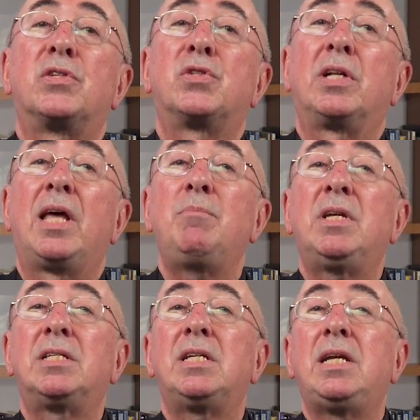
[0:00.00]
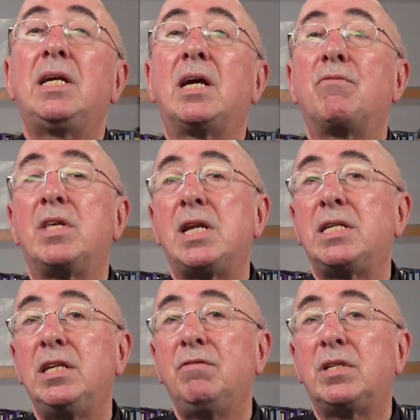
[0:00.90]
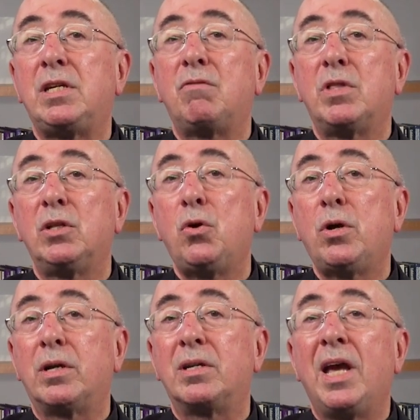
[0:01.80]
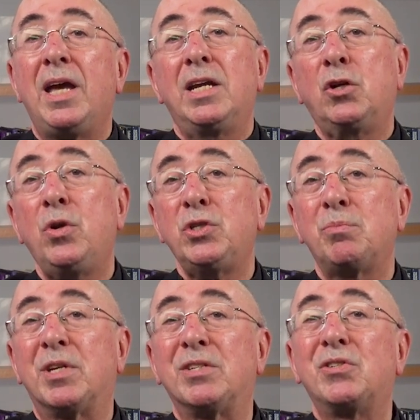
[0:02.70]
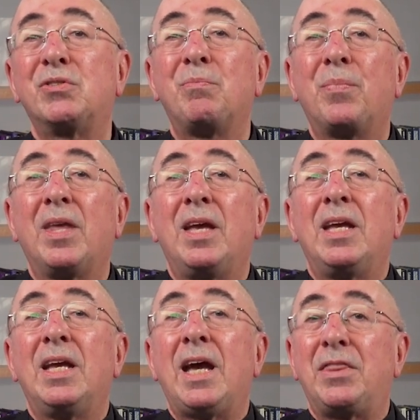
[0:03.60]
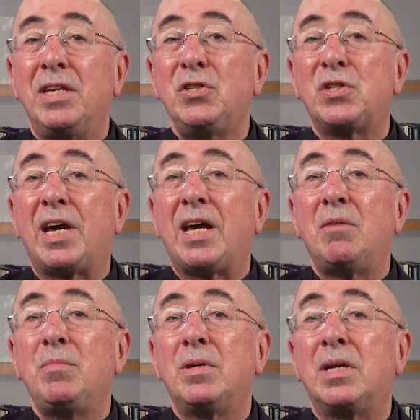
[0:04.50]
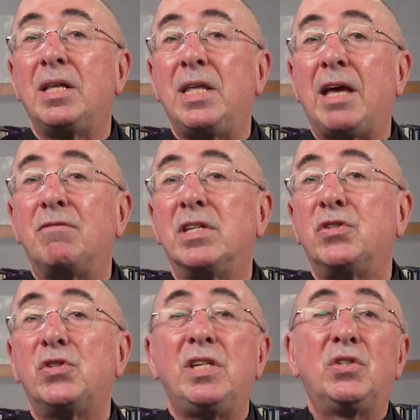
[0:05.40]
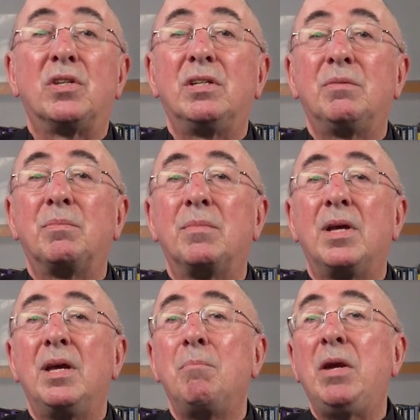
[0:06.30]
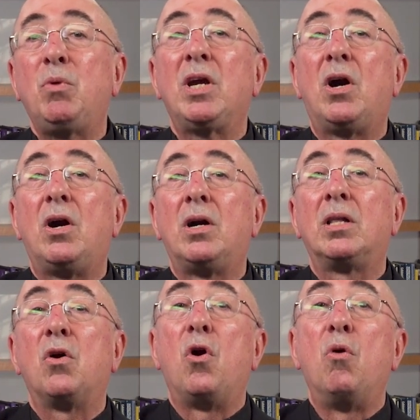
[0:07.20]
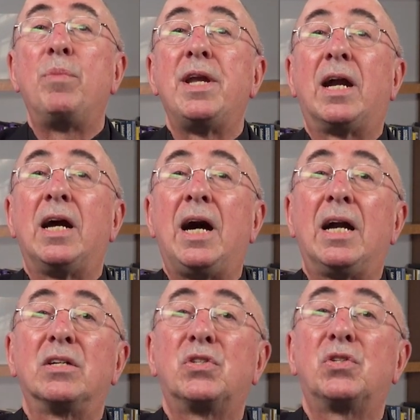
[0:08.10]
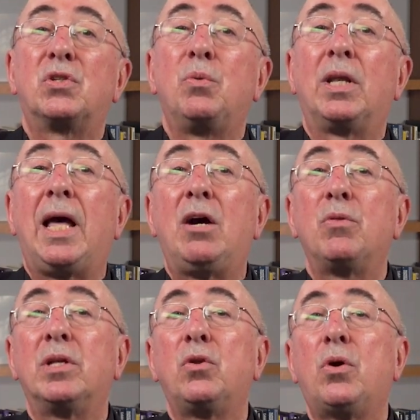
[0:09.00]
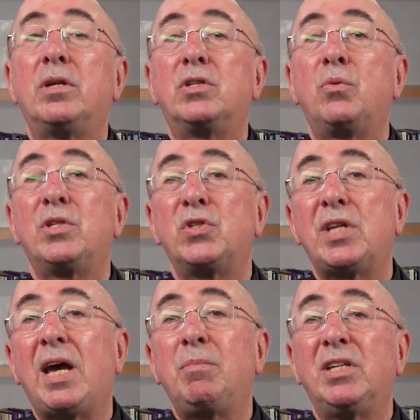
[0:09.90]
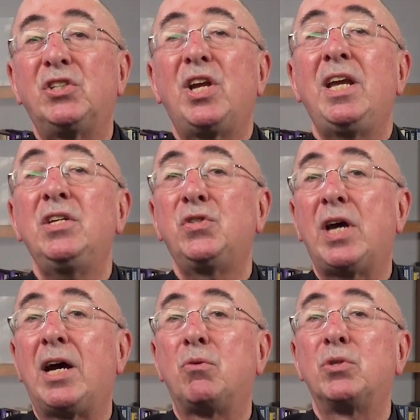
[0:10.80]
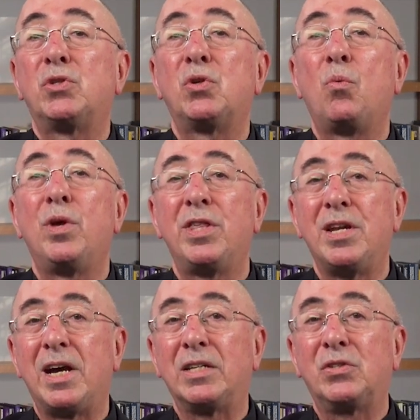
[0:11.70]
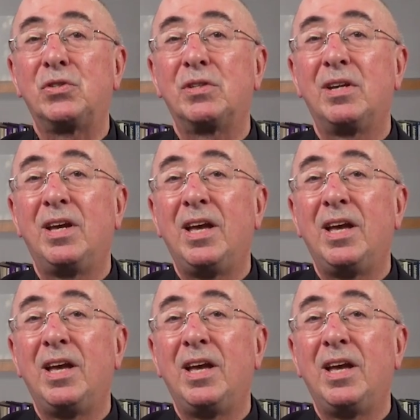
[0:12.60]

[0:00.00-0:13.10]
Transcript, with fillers: the solemnity of the Nativity of the Lord, Christmas. At this time, in the Advent season, may we all open our hearts to allow the Lord to establish His house within us.